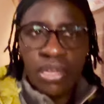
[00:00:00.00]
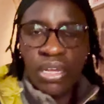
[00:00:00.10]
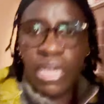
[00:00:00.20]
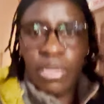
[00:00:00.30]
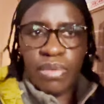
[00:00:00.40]

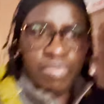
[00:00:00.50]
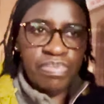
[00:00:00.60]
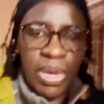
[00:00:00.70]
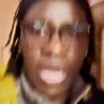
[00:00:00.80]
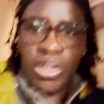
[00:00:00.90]
uh,
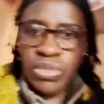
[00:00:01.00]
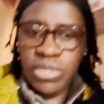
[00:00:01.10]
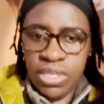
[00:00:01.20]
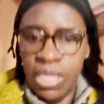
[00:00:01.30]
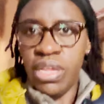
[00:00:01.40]

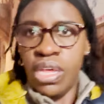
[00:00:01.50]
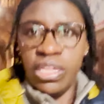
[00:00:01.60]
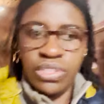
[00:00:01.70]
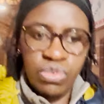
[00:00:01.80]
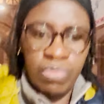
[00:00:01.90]
pounds
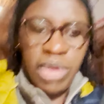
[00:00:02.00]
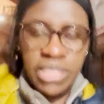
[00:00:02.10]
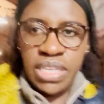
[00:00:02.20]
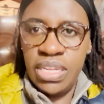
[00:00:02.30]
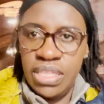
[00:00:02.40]
to
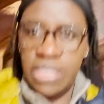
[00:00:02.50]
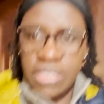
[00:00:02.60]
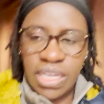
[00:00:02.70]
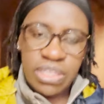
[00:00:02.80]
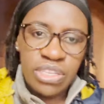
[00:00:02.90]
maintain this
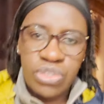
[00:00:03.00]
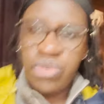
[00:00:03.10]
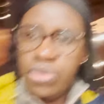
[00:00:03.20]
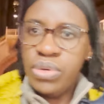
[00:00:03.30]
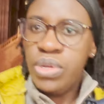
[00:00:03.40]
cathedral.